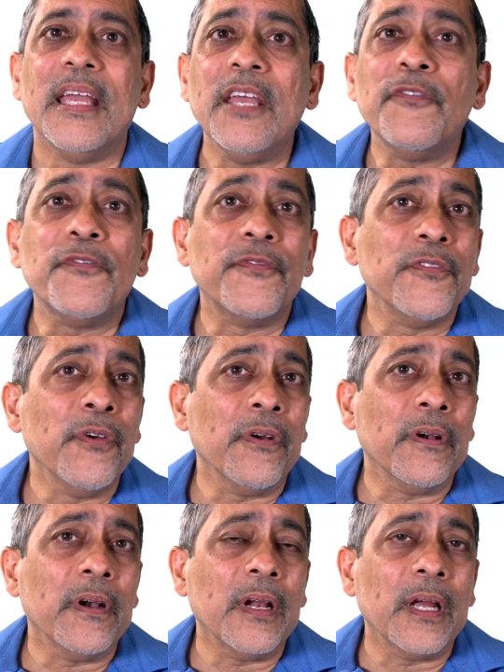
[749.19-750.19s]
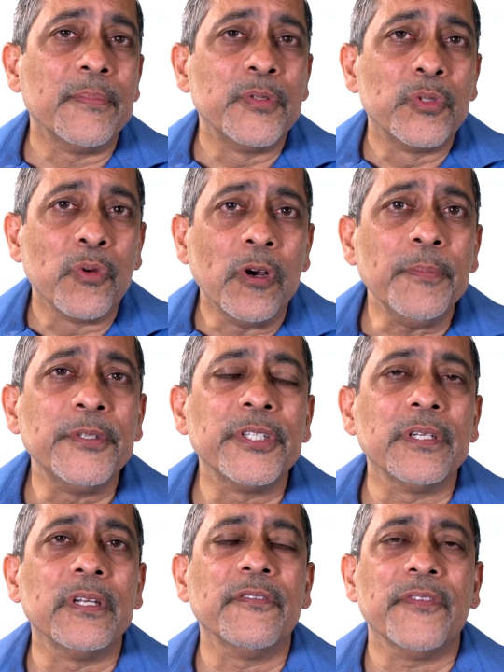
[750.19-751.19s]
If your
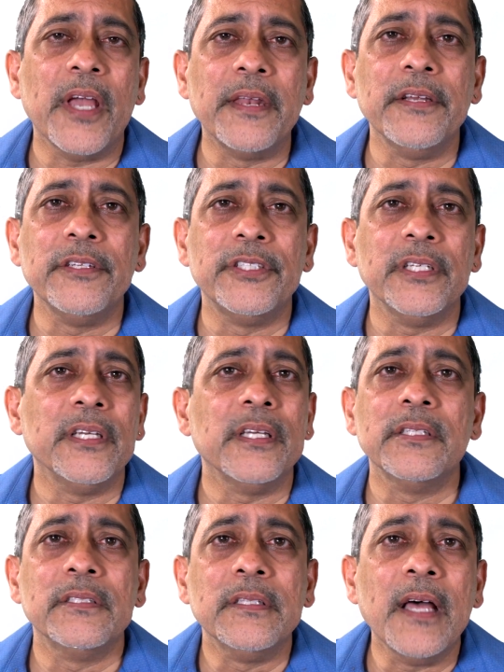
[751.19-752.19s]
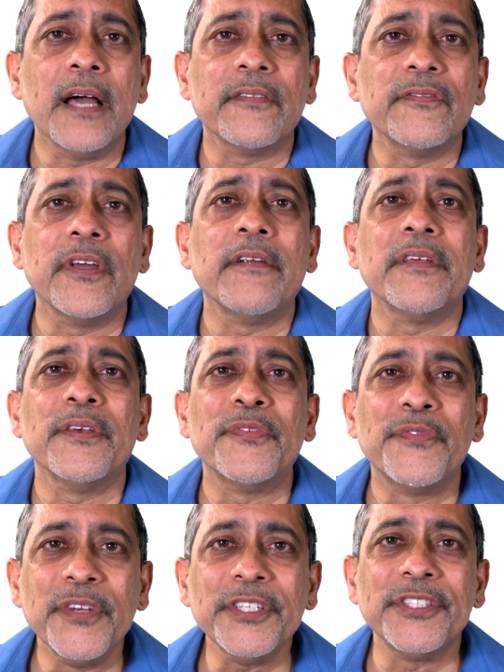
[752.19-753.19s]
absorption of energy is not very
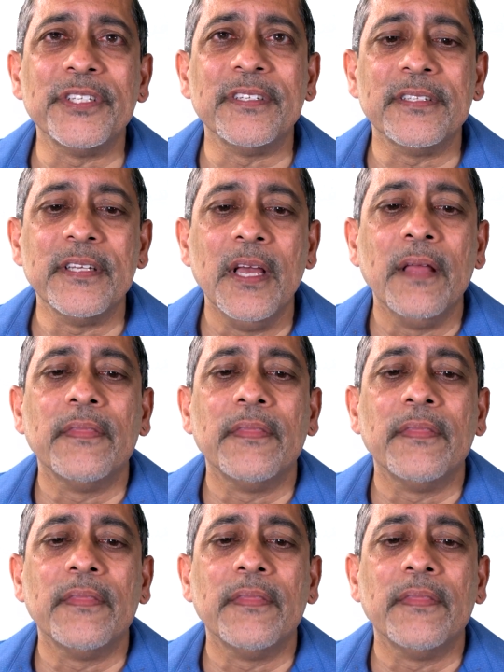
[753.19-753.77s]
efficient,